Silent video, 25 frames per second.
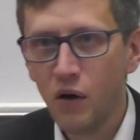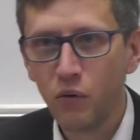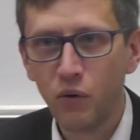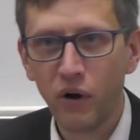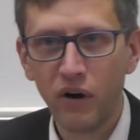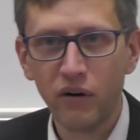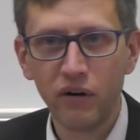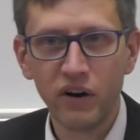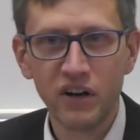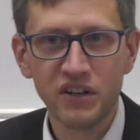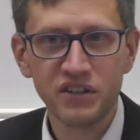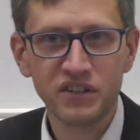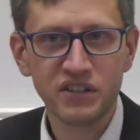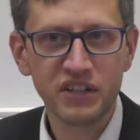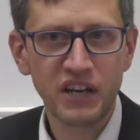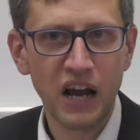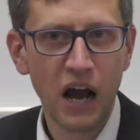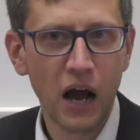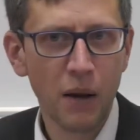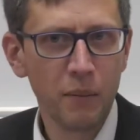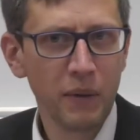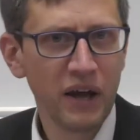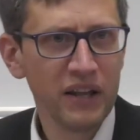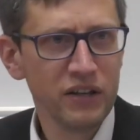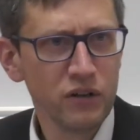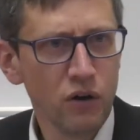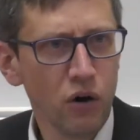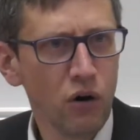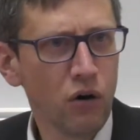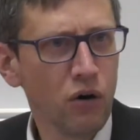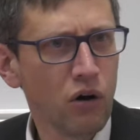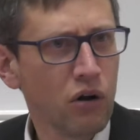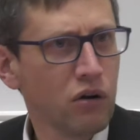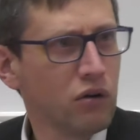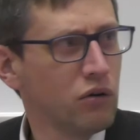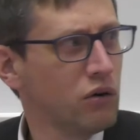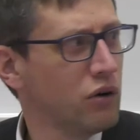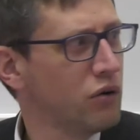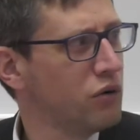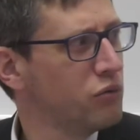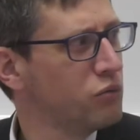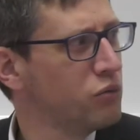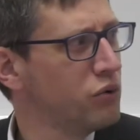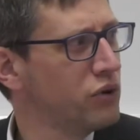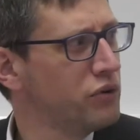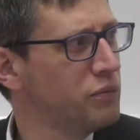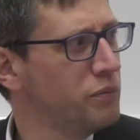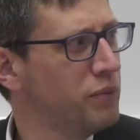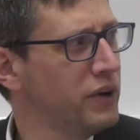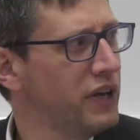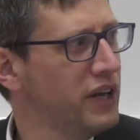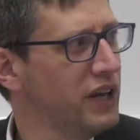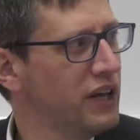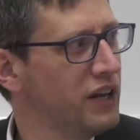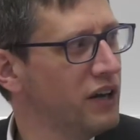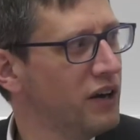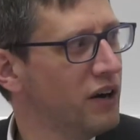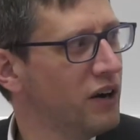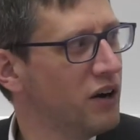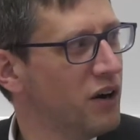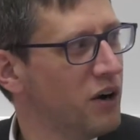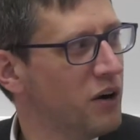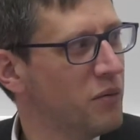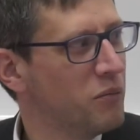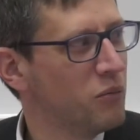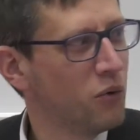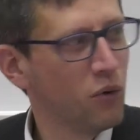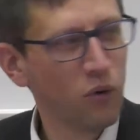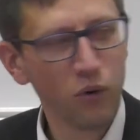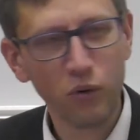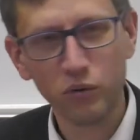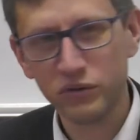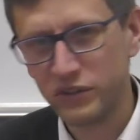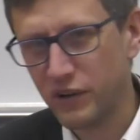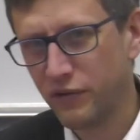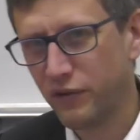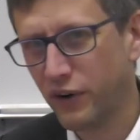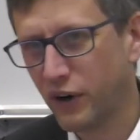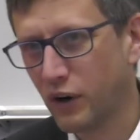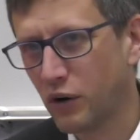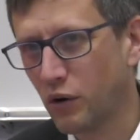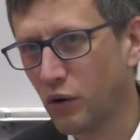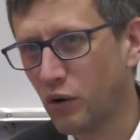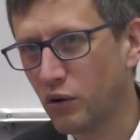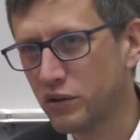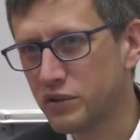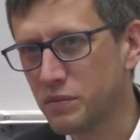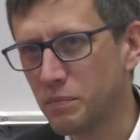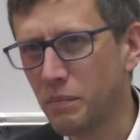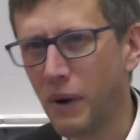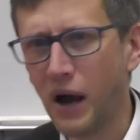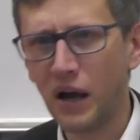whereas Carmagnole would be more difficult.